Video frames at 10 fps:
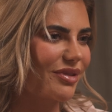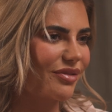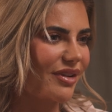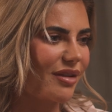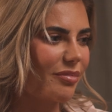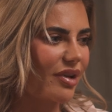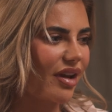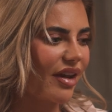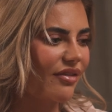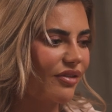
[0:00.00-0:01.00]
3. But
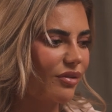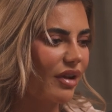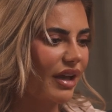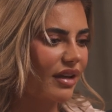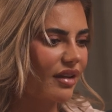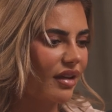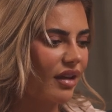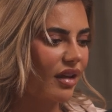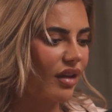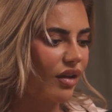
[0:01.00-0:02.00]
I feel like
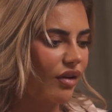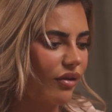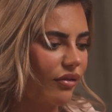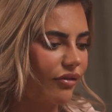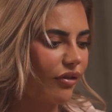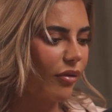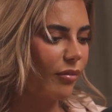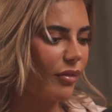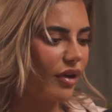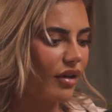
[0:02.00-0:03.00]

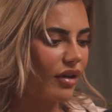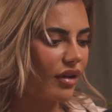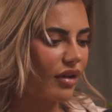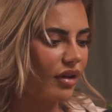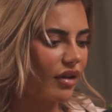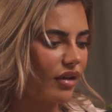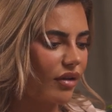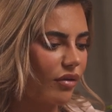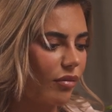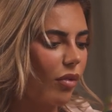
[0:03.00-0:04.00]
from
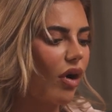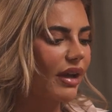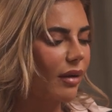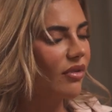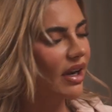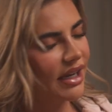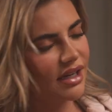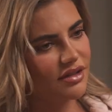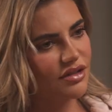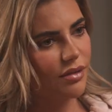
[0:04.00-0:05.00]
what I can relate
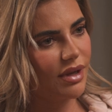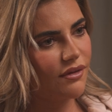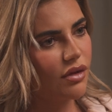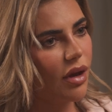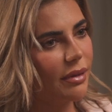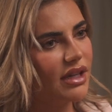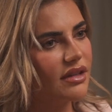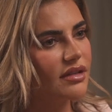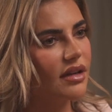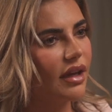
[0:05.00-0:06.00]
it to, even going
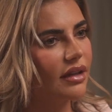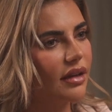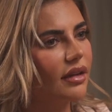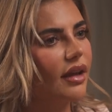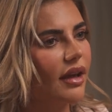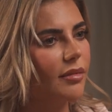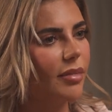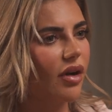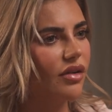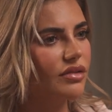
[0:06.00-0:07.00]
into like gay
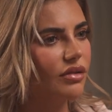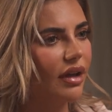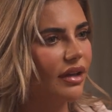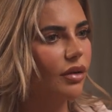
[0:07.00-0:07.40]
bars or like